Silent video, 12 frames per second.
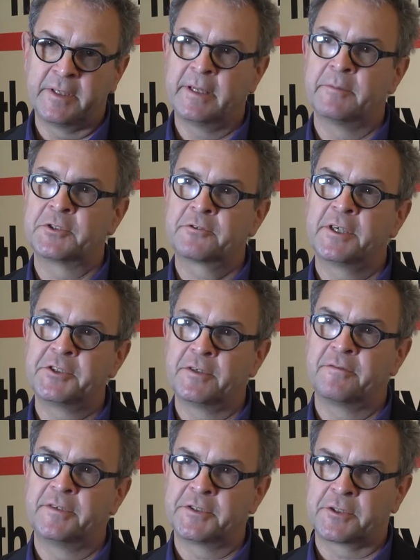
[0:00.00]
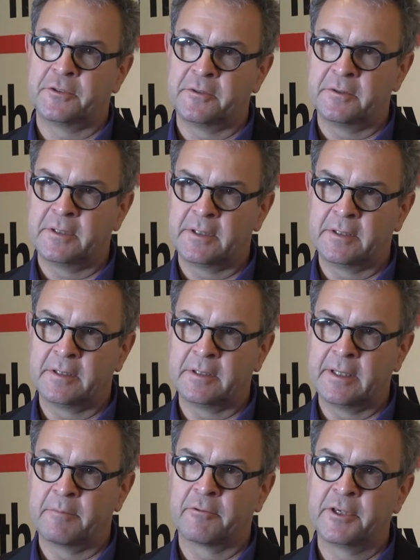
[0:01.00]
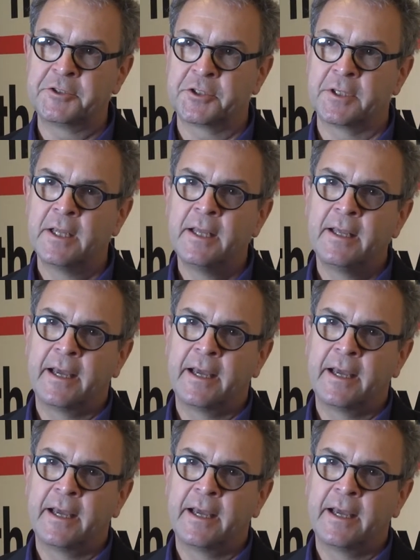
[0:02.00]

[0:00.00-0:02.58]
a demonstration fiscal uh, elaboration.